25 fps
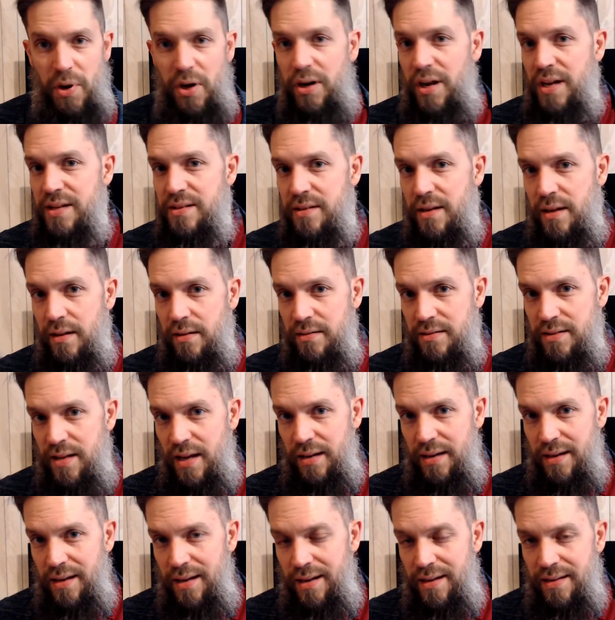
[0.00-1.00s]
has another
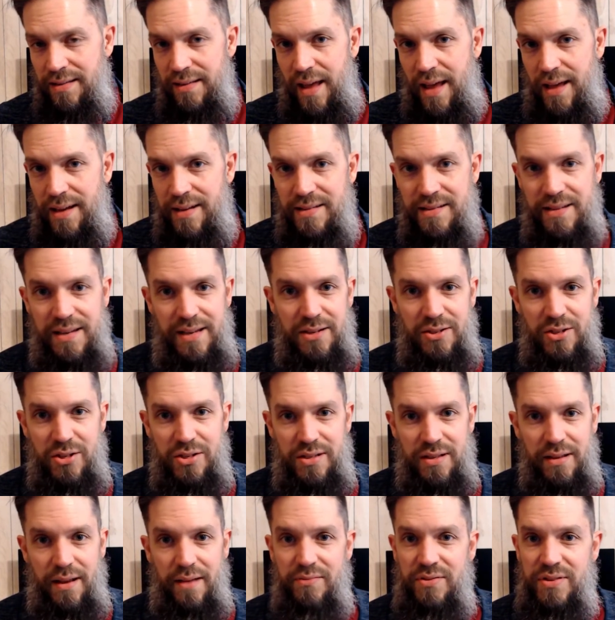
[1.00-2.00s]
technique, and that is he
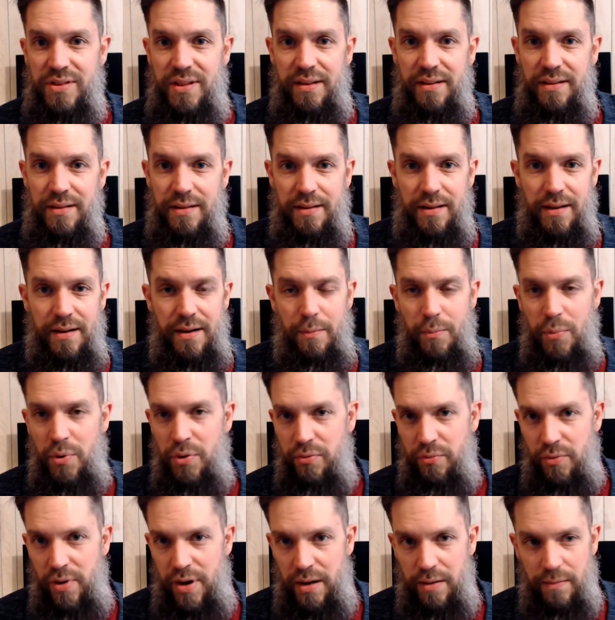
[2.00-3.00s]
just loves the number
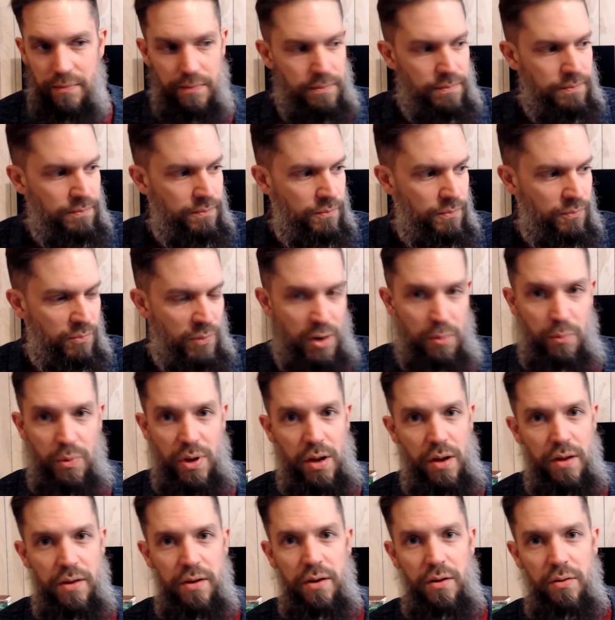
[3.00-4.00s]
3. Right? We
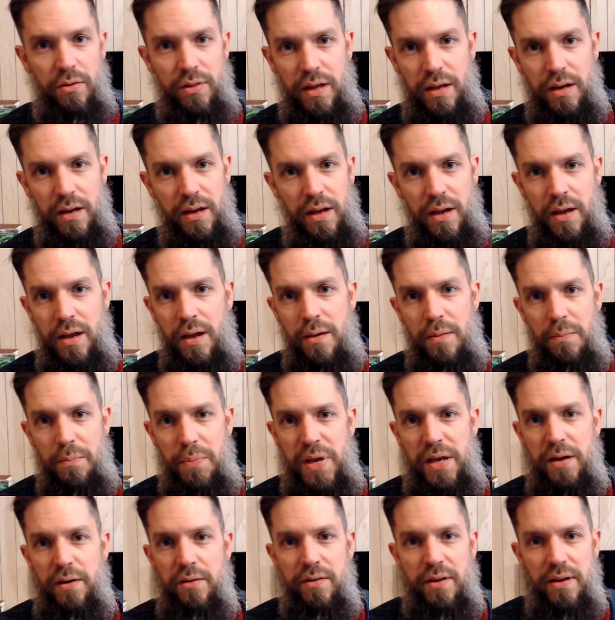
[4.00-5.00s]
all know that
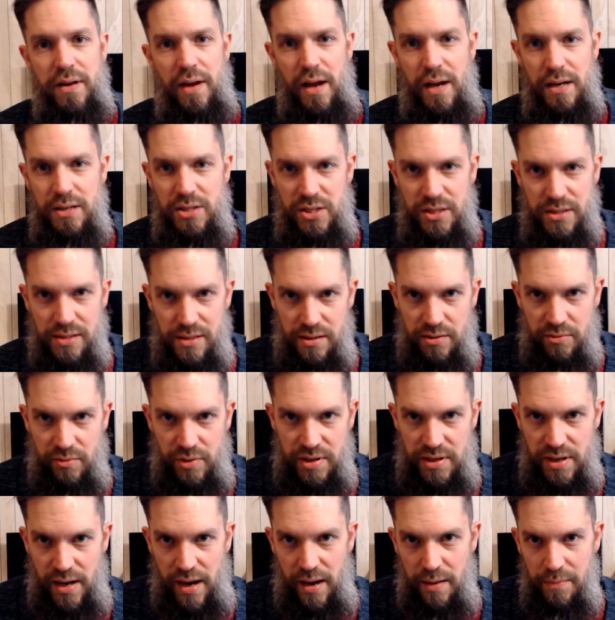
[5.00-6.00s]
Peter denied Jesus 3
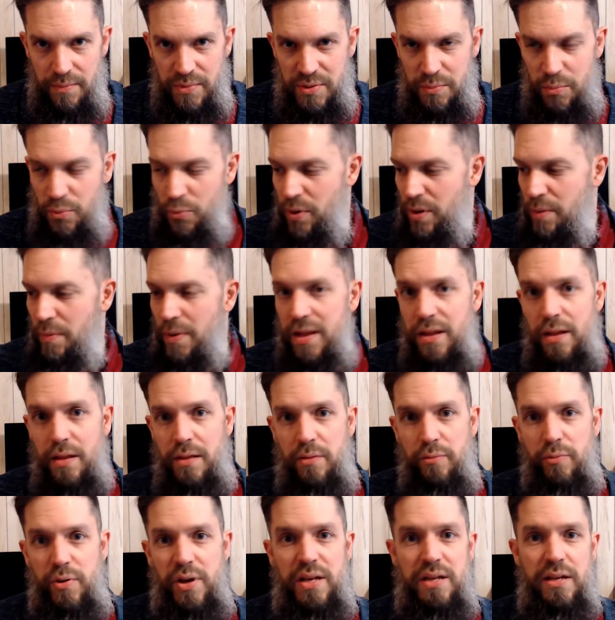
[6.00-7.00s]
times. But what about the
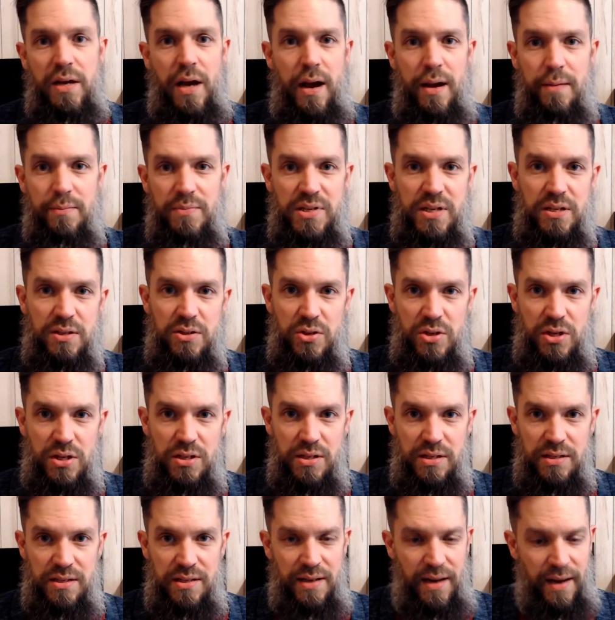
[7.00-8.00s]
3 times that
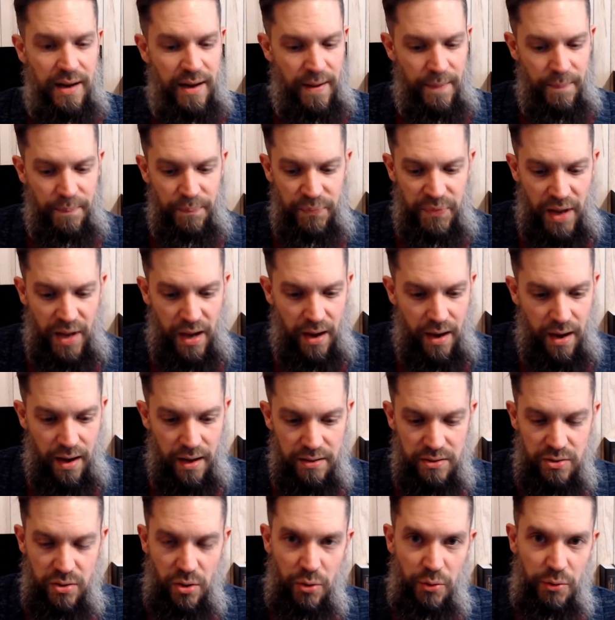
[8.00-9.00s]
Jesus
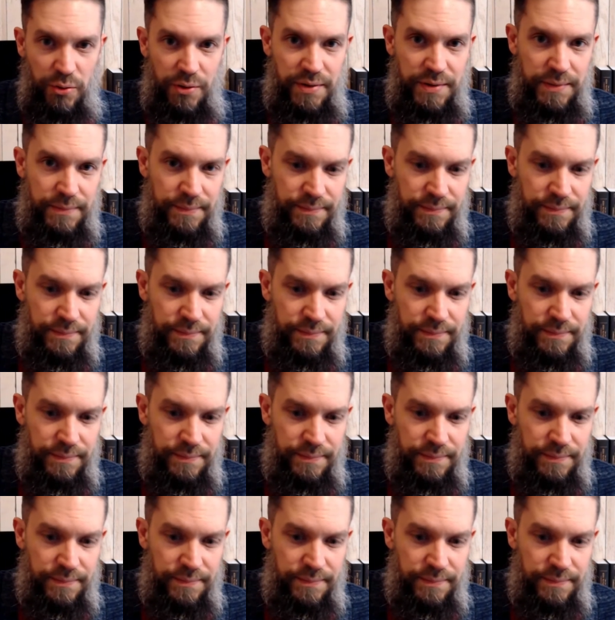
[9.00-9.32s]
told